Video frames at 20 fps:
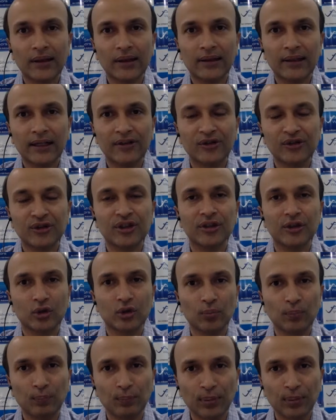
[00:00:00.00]
attention
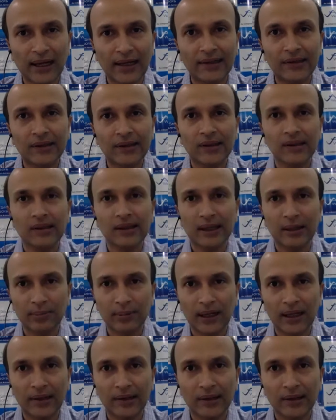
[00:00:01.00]
to prices and
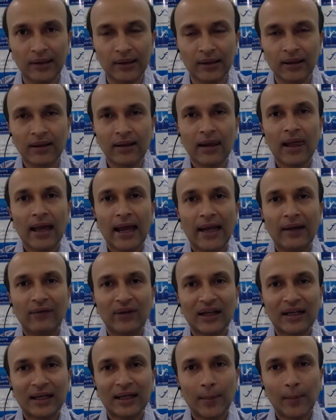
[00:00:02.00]
prices, and
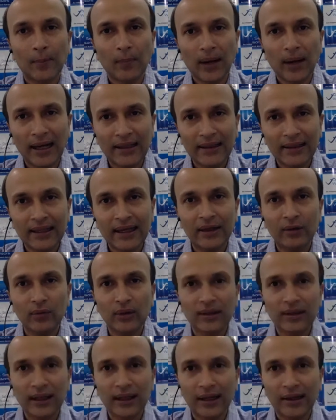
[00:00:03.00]
we combine that
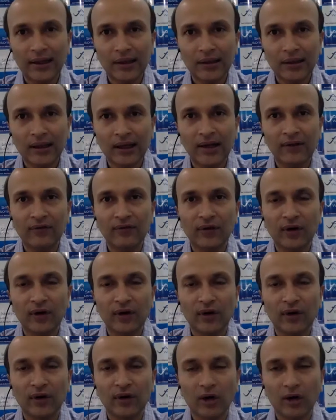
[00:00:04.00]
with RSI
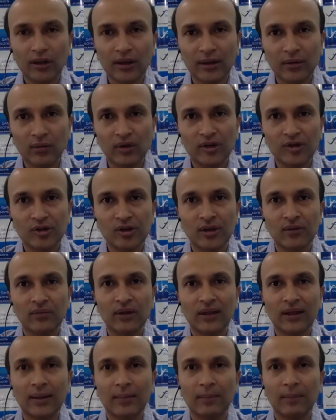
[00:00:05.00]
for conviction.
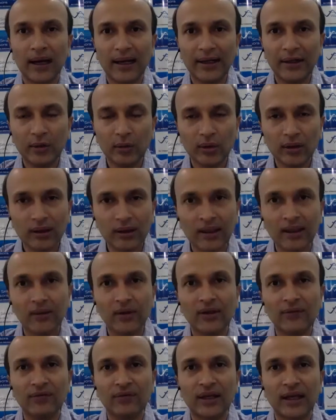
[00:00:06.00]
We combine to
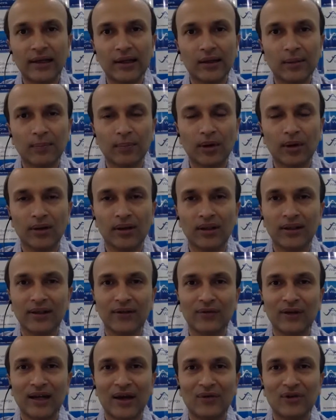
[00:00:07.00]
see if there is a
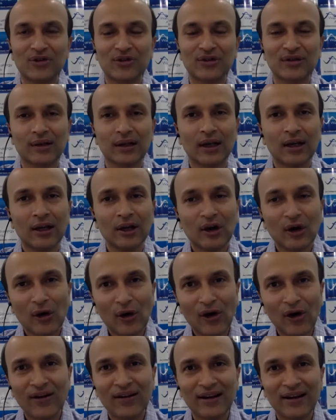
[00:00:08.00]
positive divergence
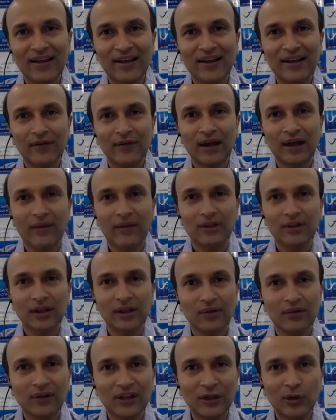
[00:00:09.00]
or a negative
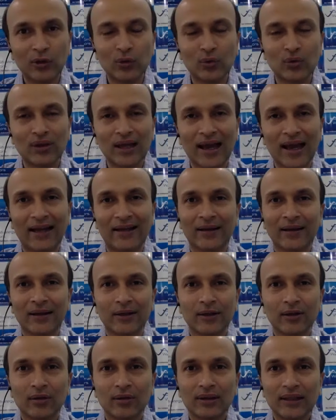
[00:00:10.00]
divergence. We do that.
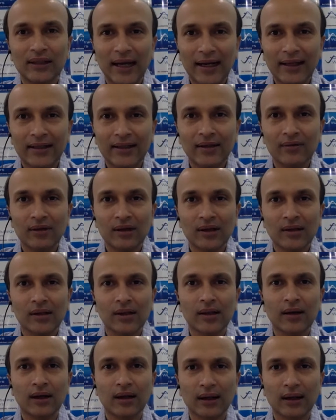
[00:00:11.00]
So that gives us
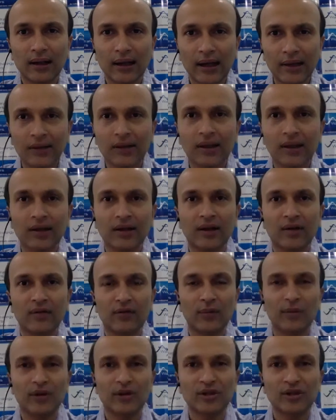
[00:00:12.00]
a classic
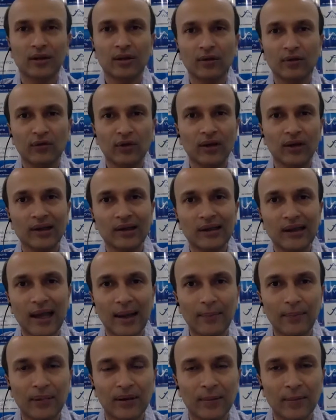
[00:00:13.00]
confirmation. So for
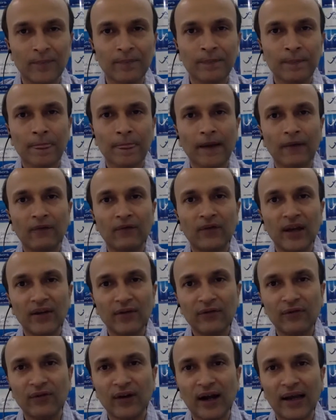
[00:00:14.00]
example,
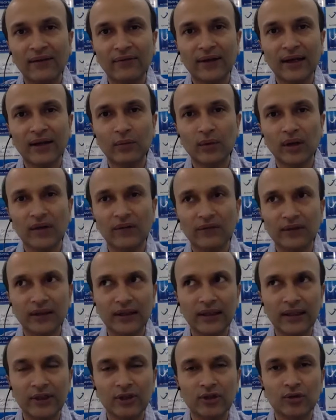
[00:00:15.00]
wave 5 and wave
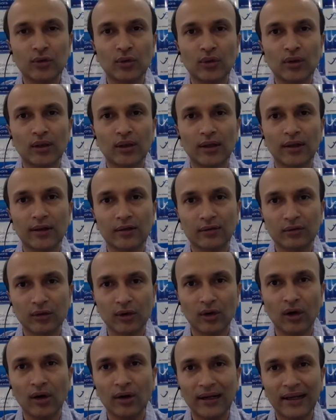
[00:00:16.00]
3 shows a
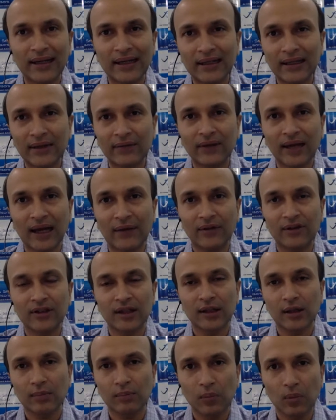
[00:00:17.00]
strong negative
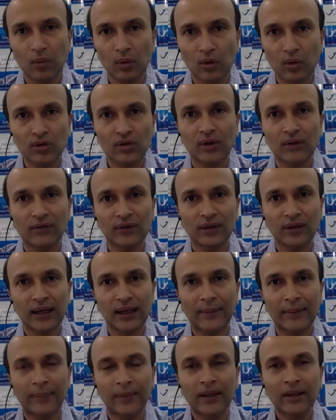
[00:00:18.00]
divergence most of the
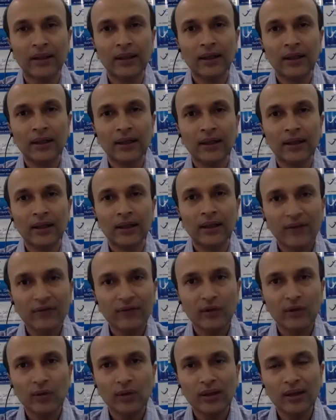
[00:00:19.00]
time. So
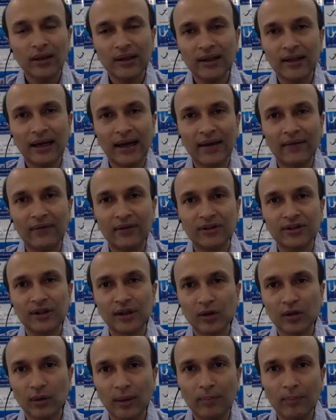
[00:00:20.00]
if you see a
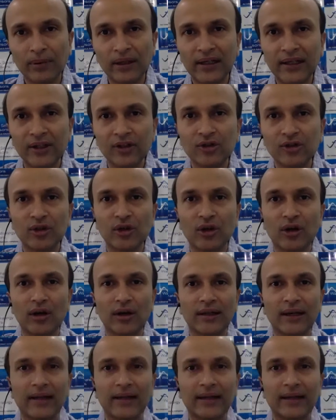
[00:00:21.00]
divergence, you are pretty
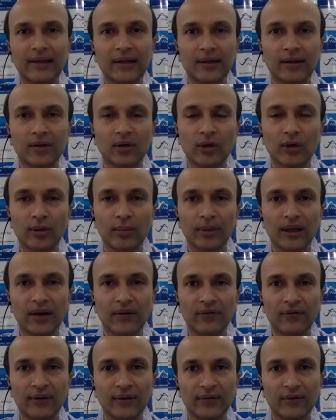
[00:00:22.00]
sure that it's going to be
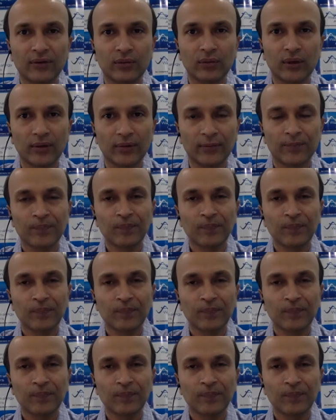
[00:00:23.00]
a fifth wave.